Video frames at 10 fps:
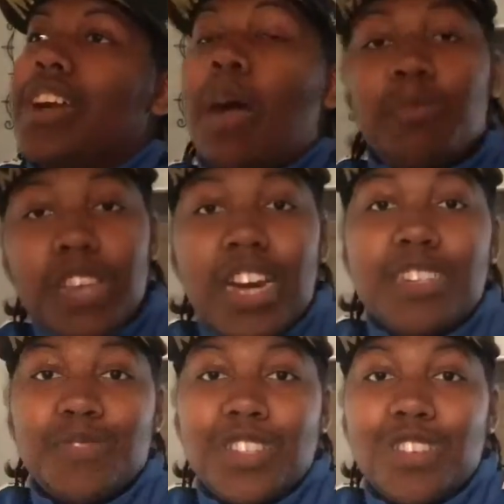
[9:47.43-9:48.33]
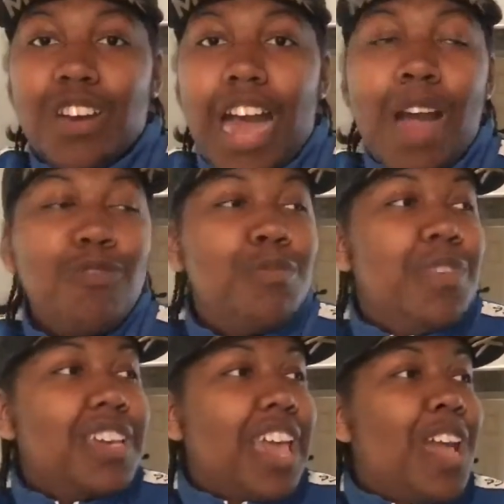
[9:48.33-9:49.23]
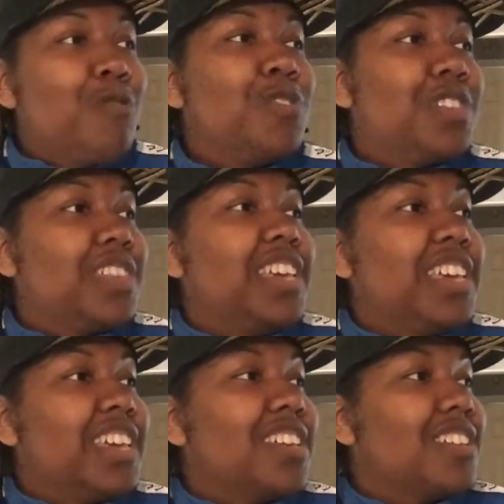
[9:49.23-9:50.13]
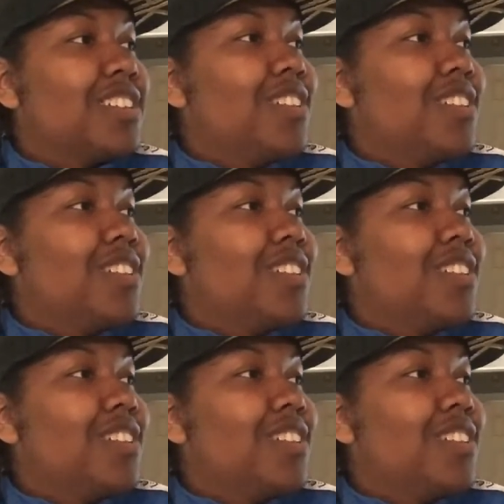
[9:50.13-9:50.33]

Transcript: I'm gonna be honest with y'all. I would make everything,